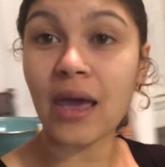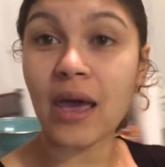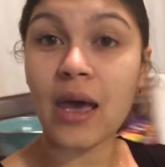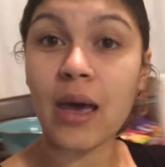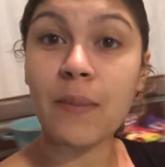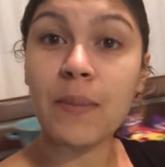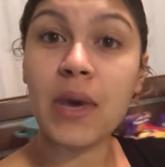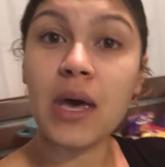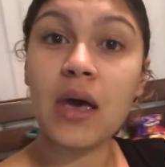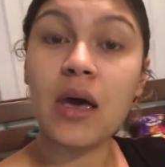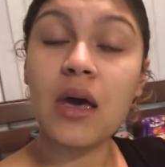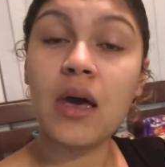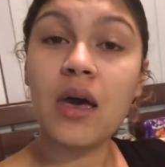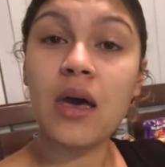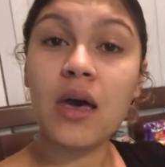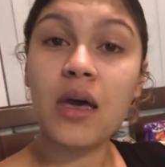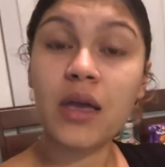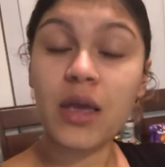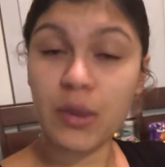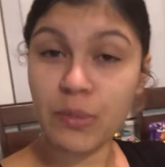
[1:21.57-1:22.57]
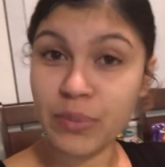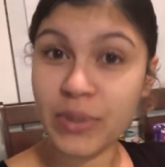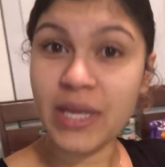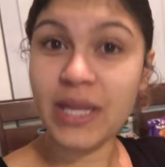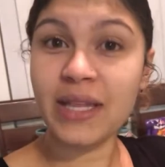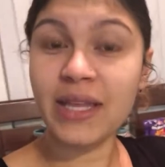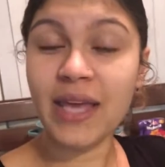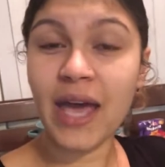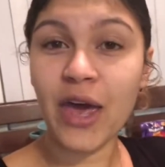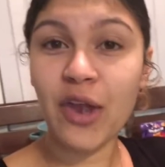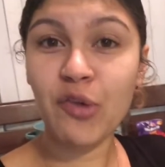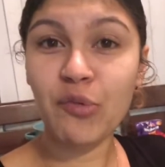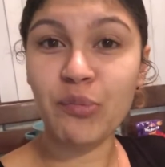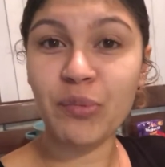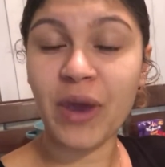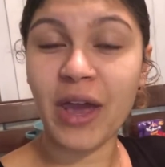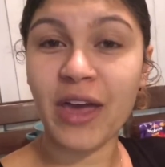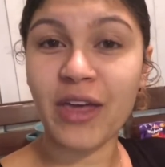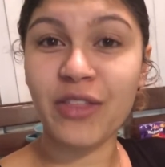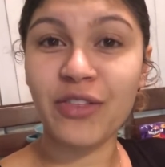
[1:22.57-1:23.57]
am completely out of
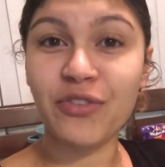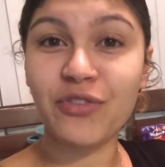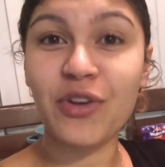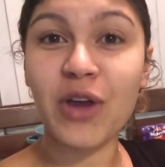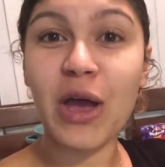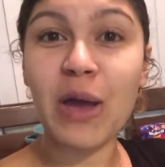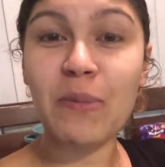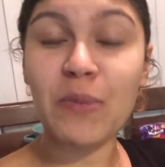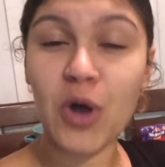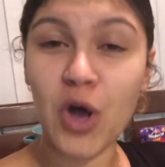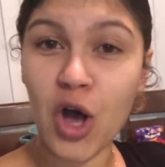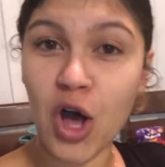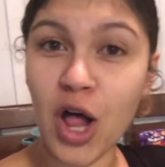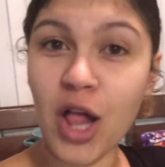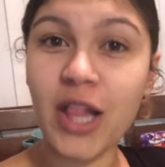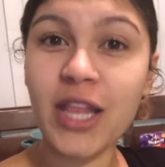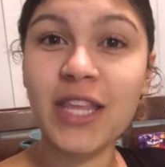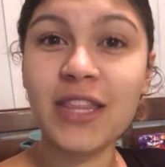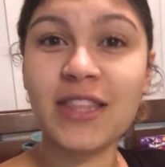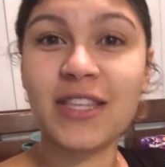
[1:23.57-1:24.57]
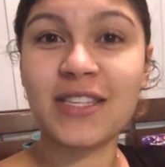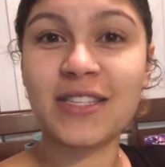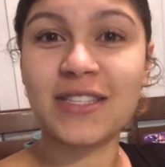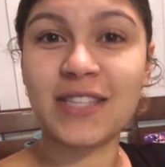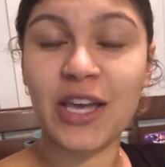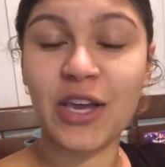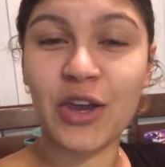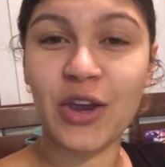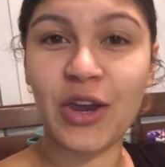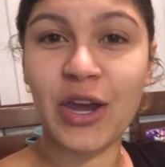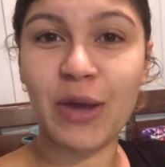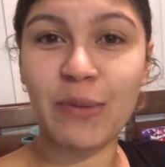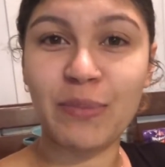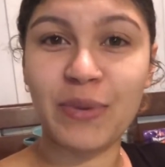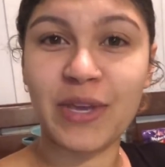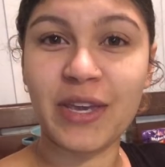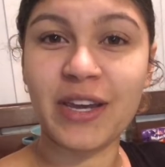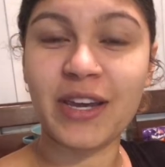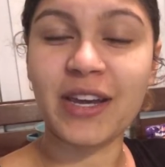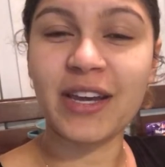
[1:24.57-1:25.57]
breath from hauling this sucker up
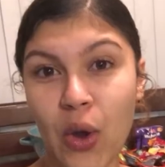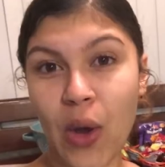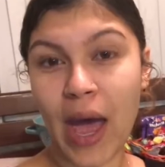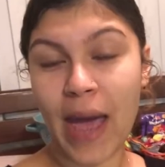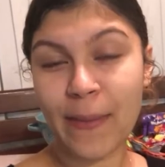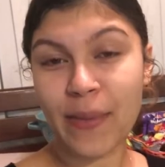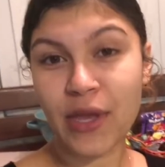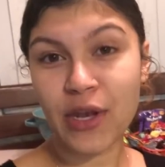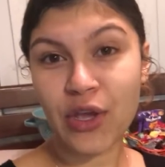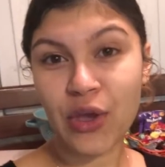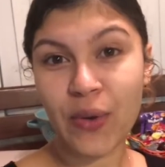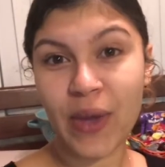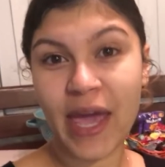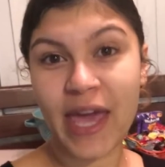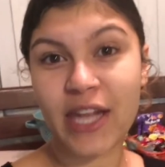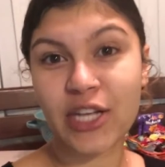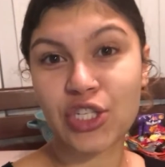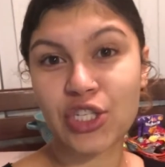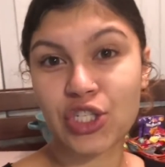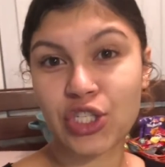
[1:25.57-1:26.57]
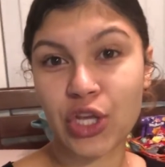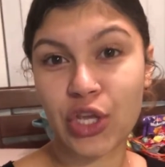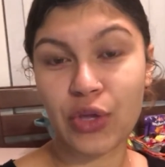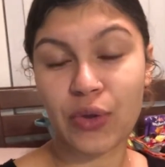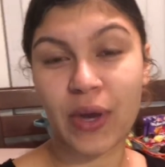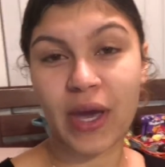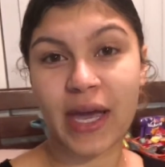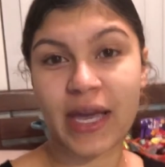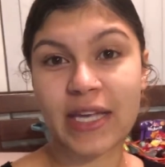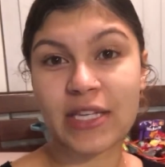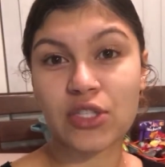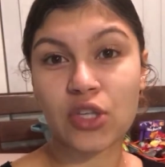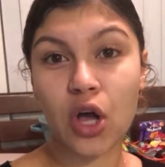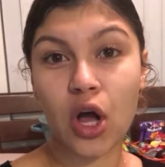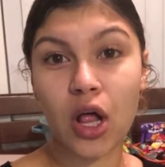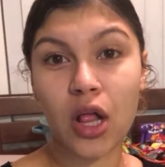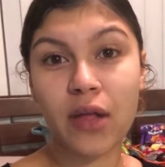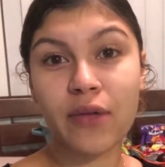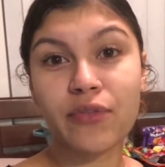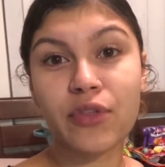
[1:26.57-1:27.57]
here. So I'm gonna go ahead and show you guys
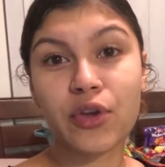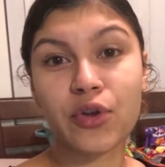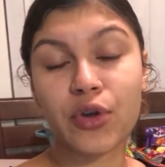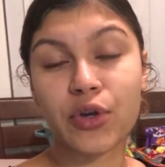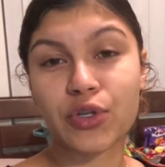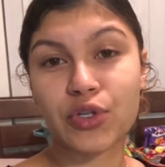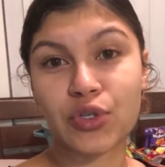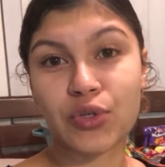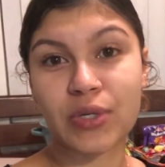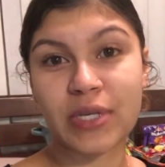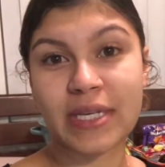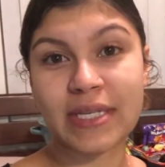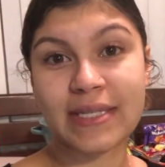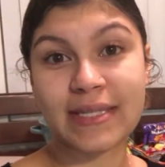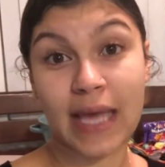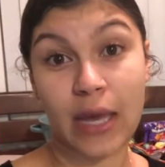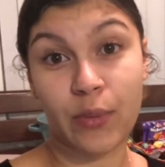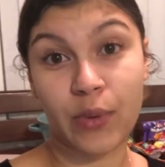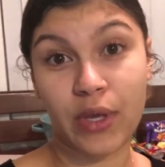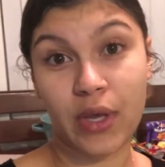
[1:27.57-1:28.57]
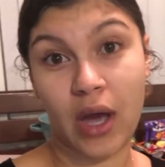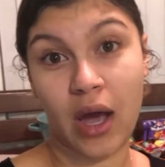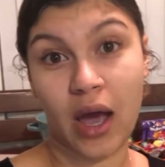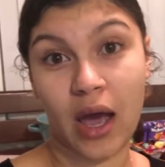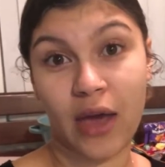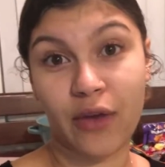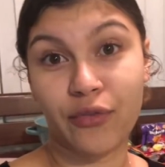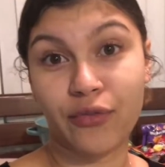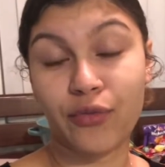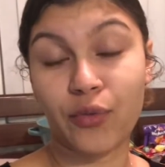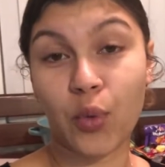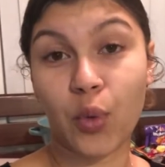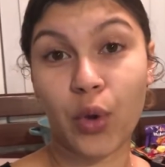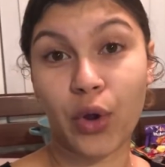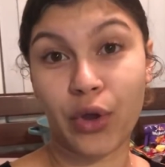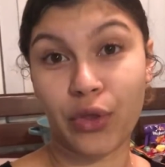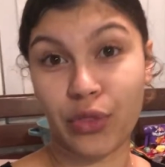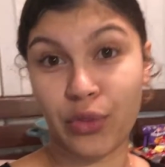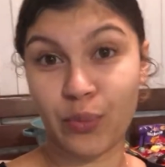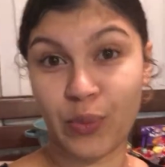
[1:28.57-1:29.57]
all of the groceries that we got
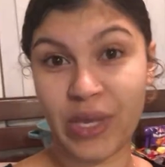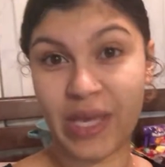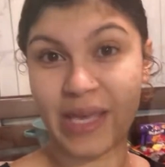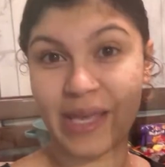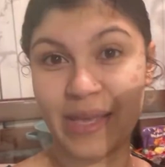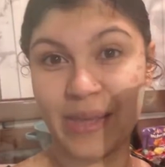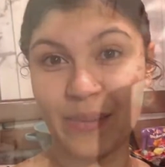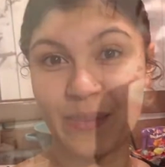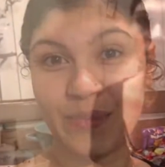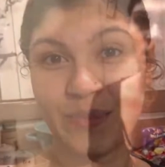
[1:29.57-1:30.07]
for the week.